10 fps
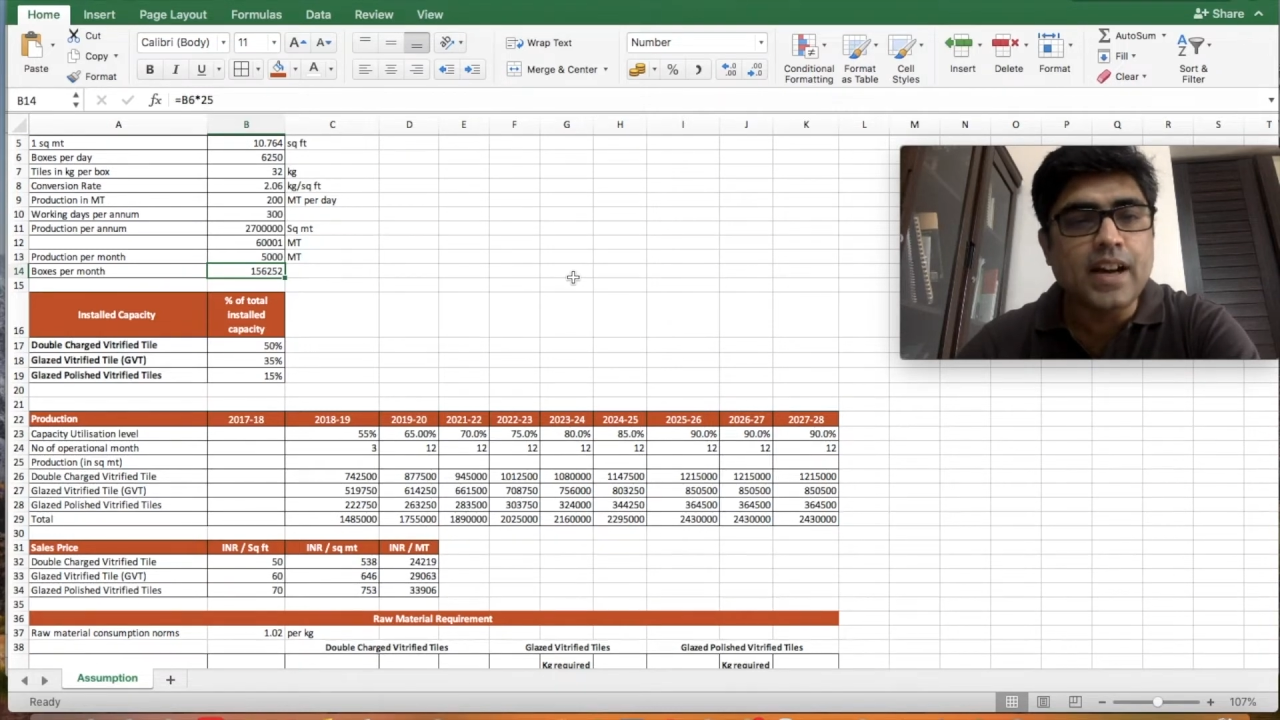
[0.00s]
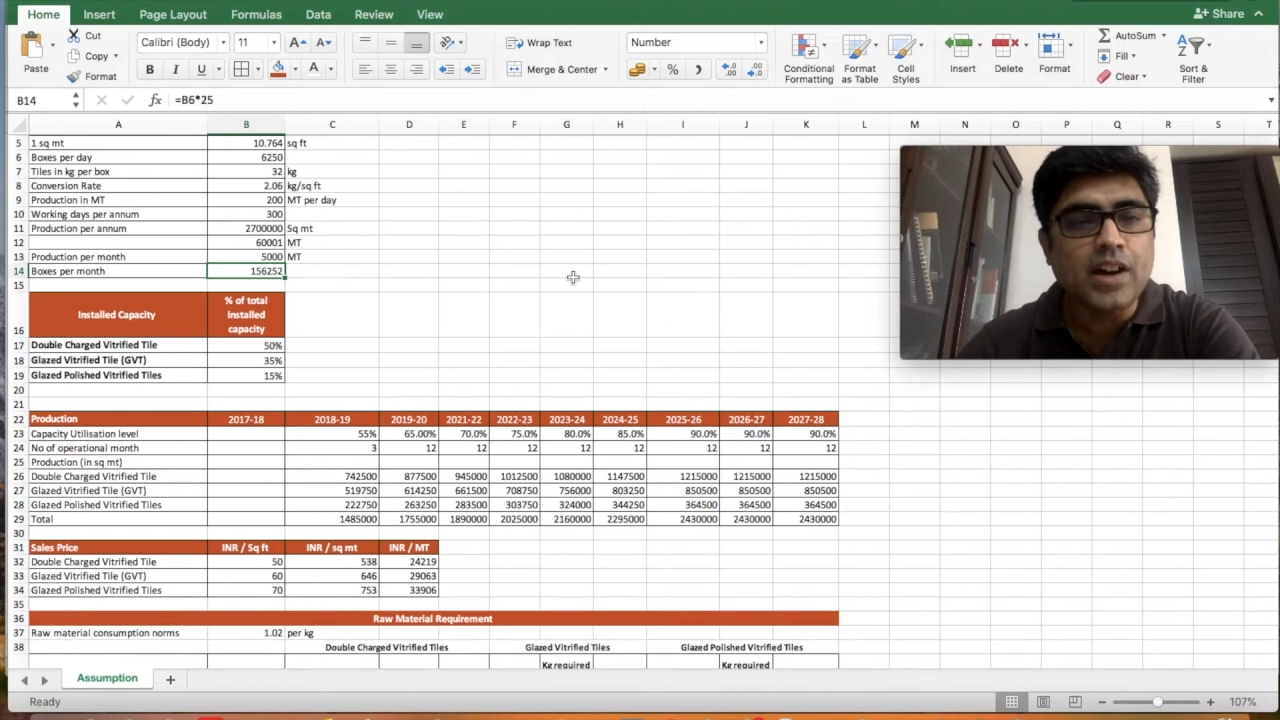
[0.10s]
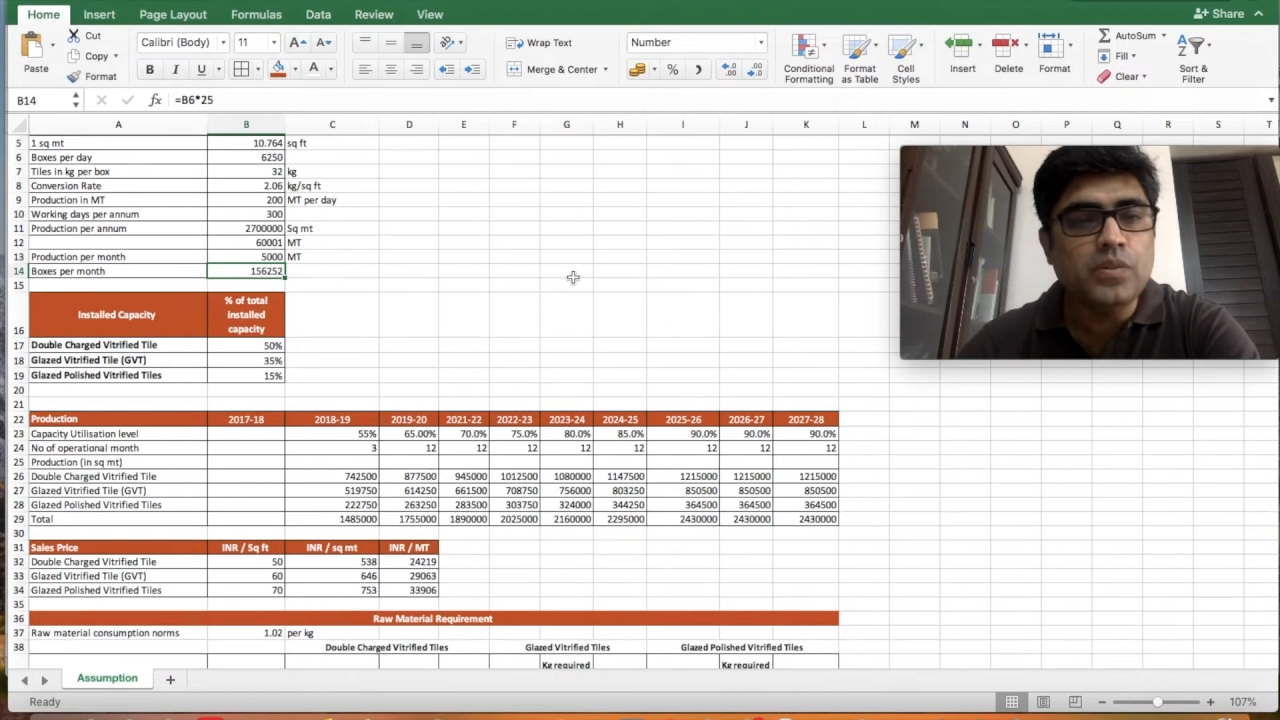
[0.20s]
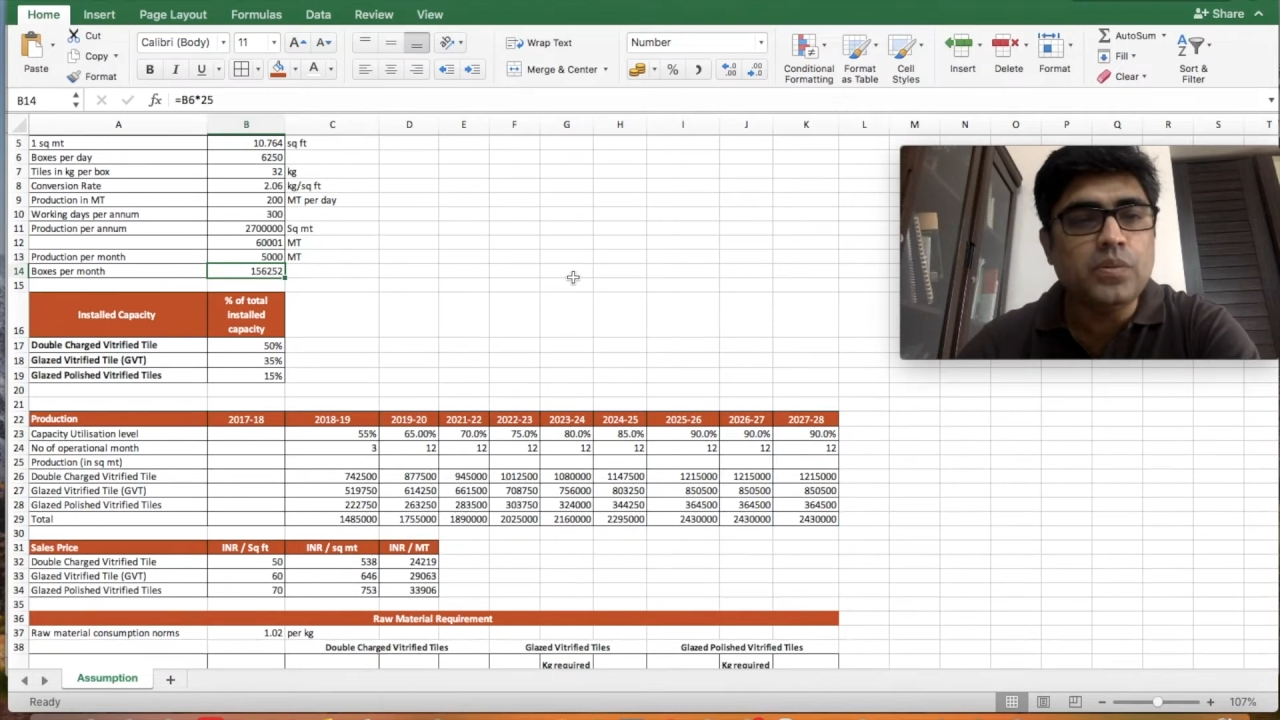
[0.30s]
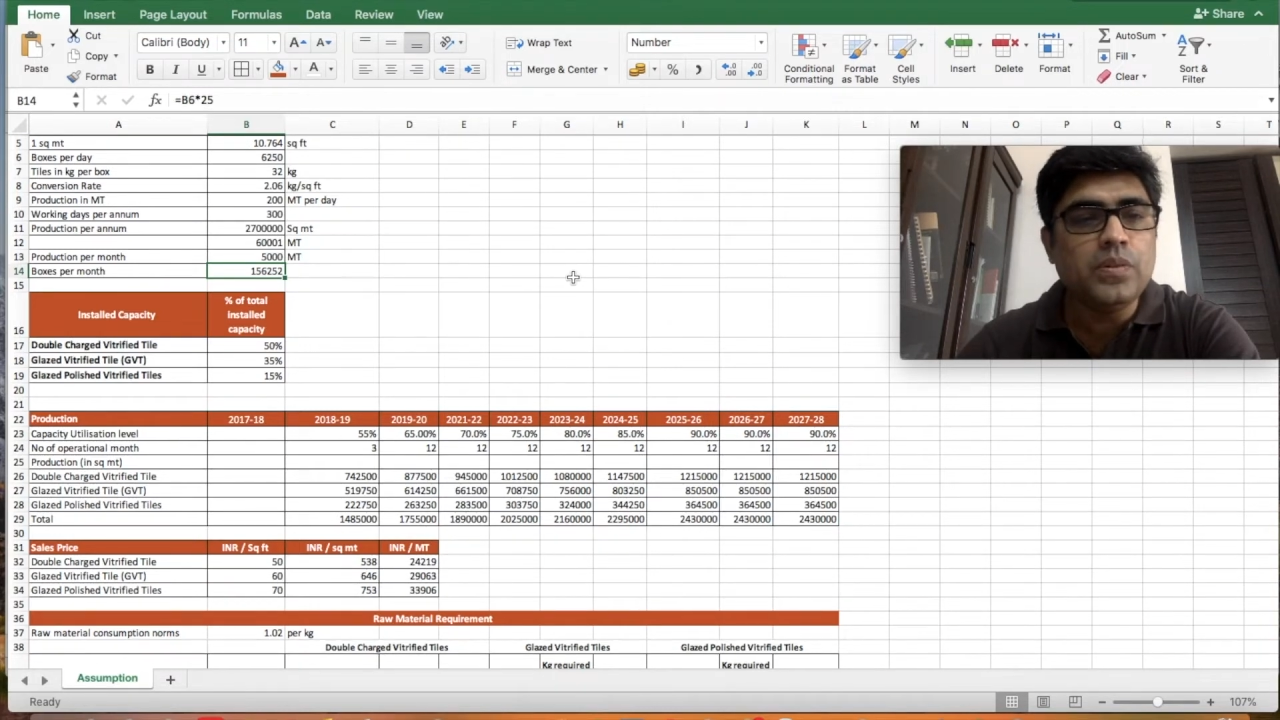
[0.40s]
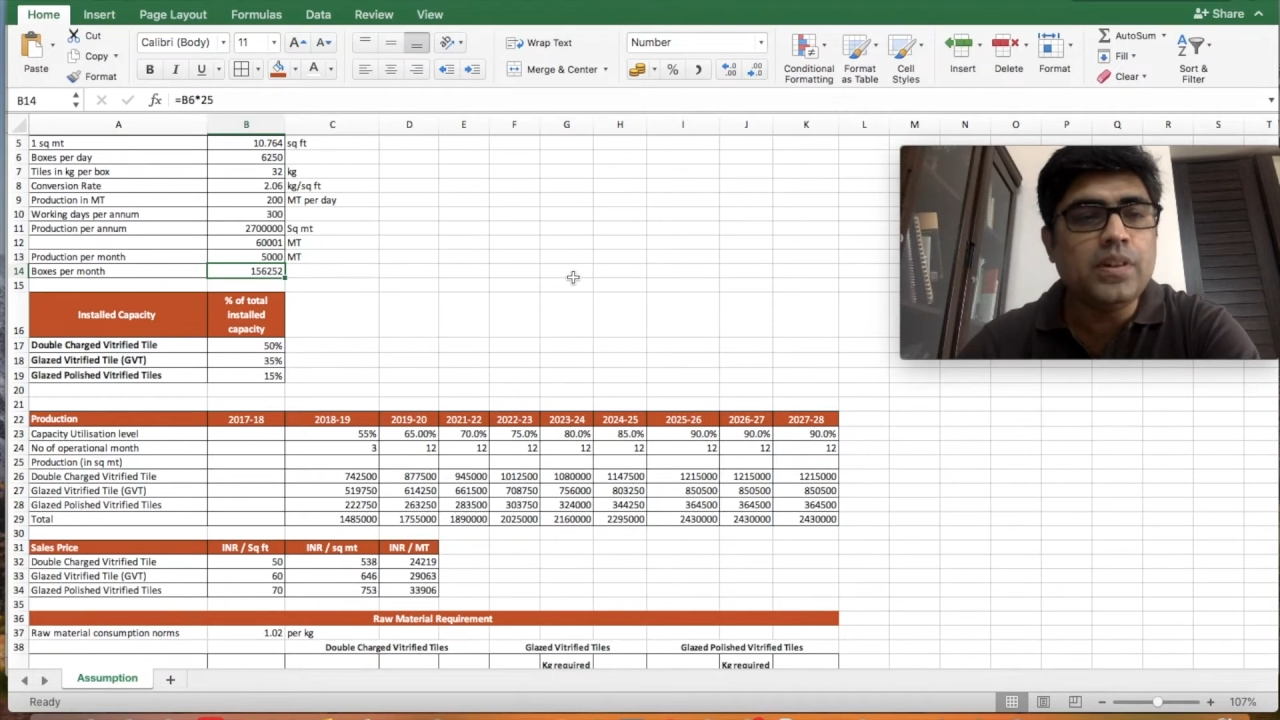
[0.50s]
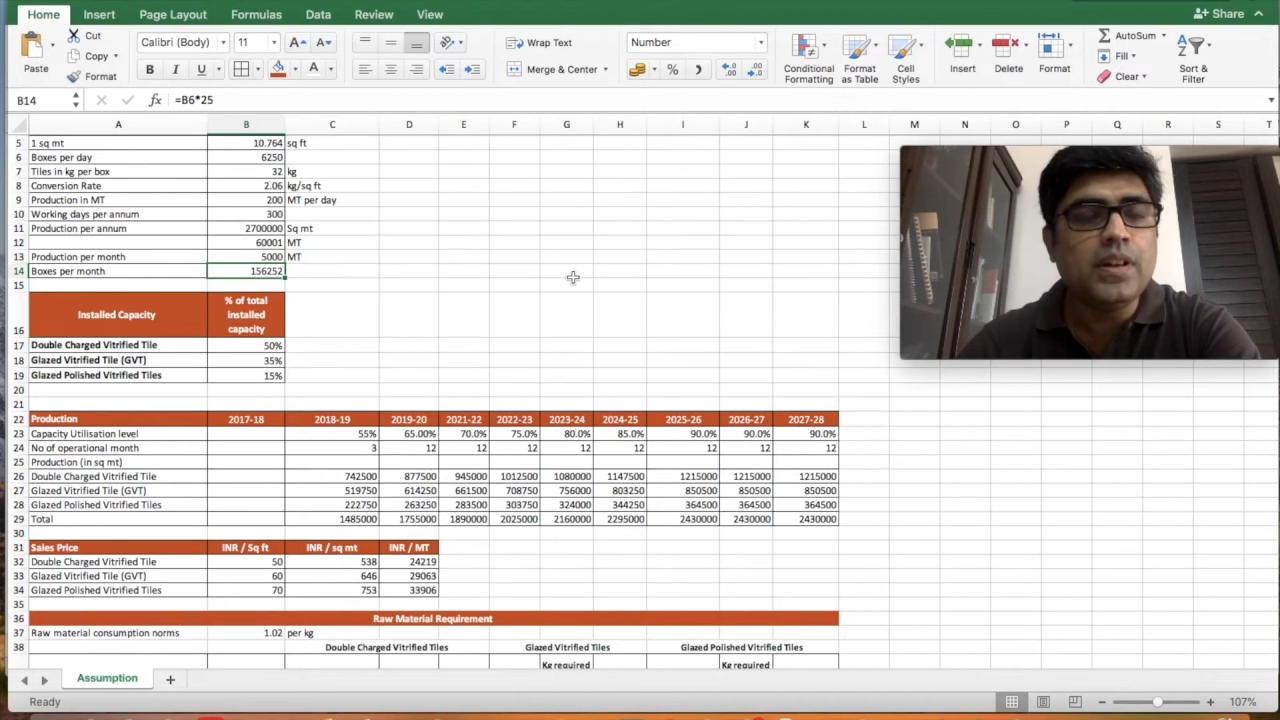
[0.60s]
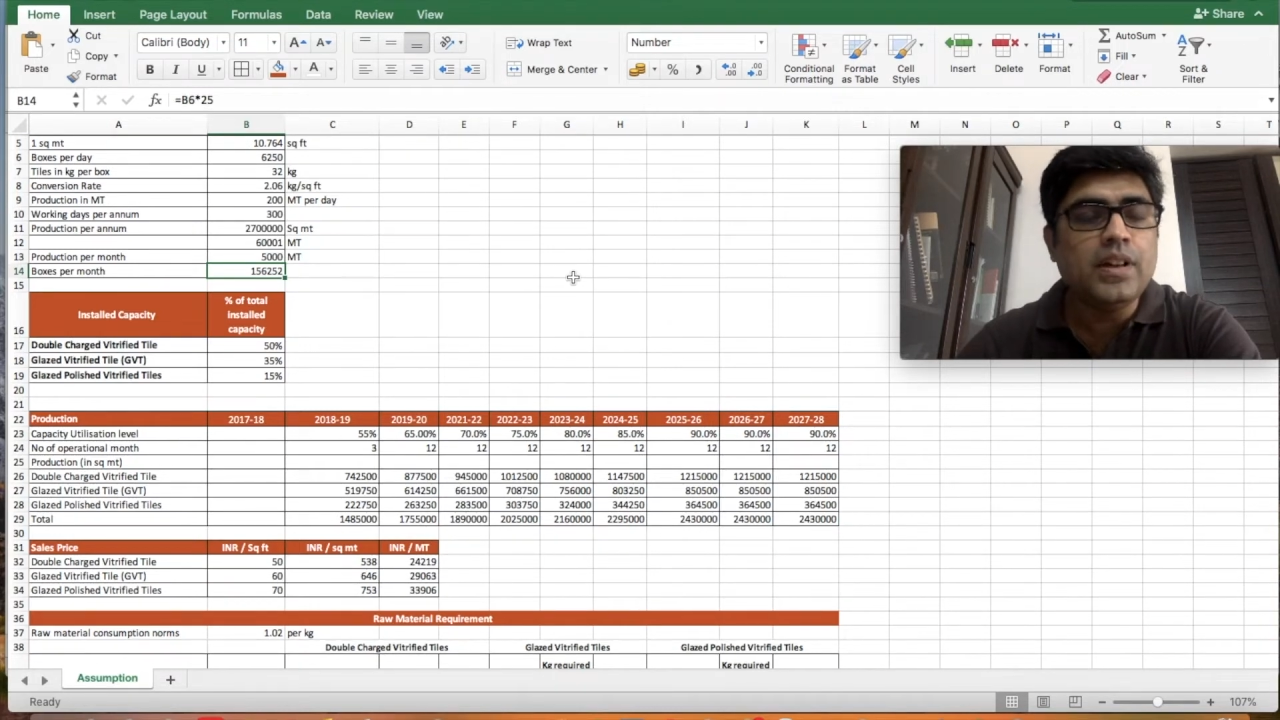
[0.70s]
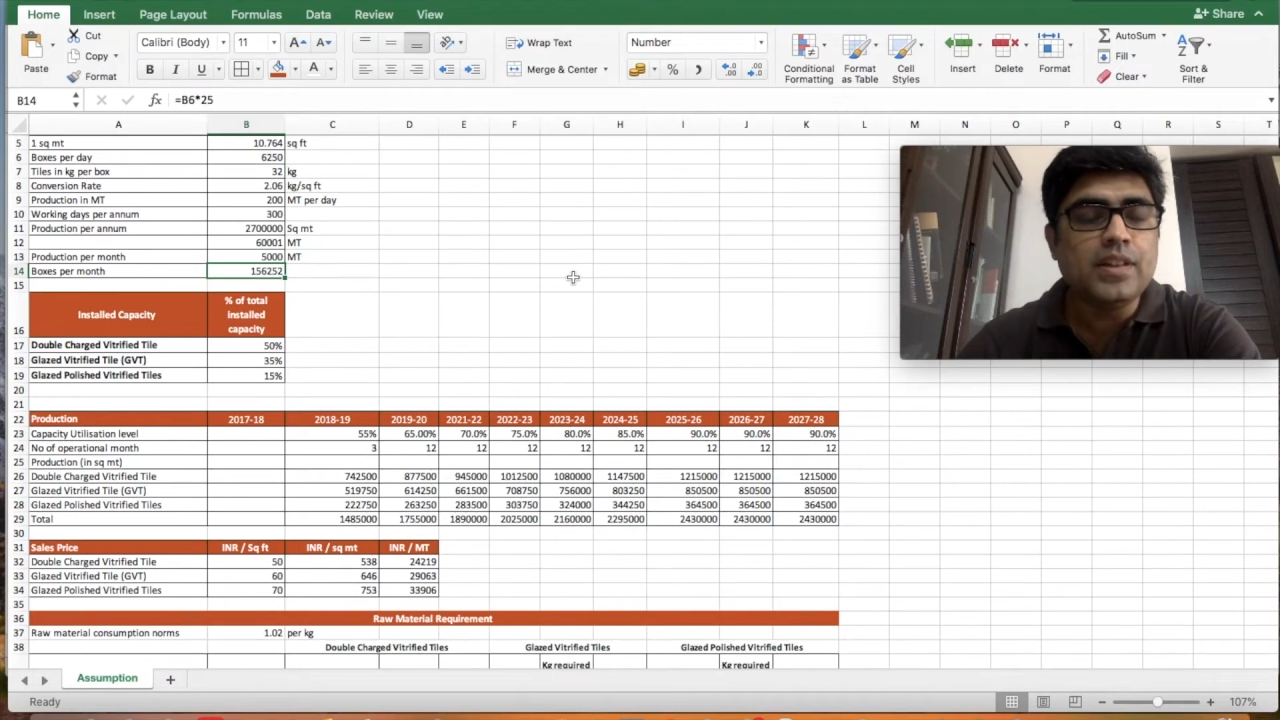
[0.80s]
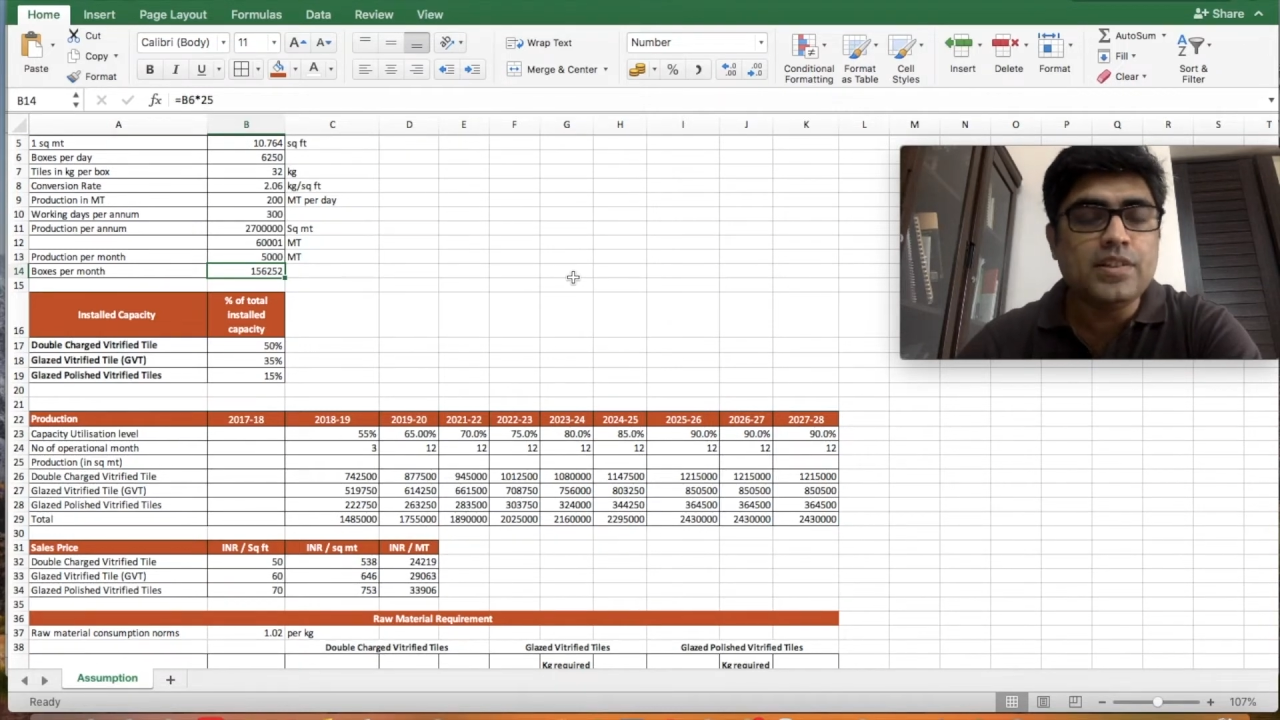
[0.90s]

How a